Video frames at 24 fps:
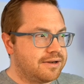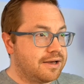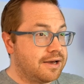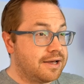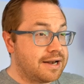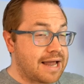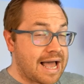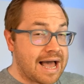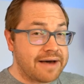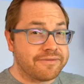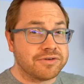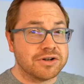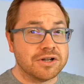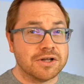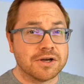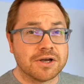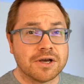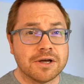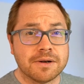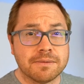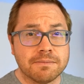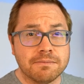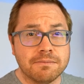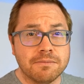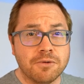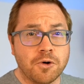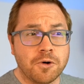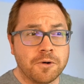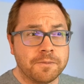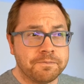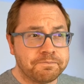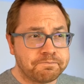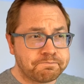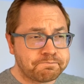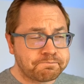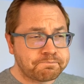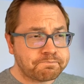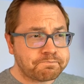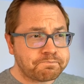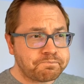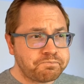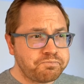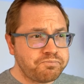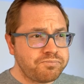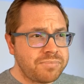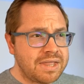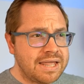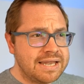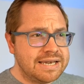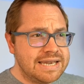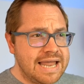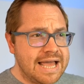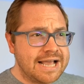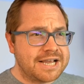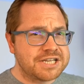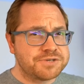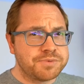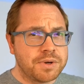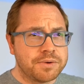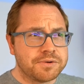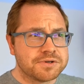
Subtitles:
have a look at more. Next, we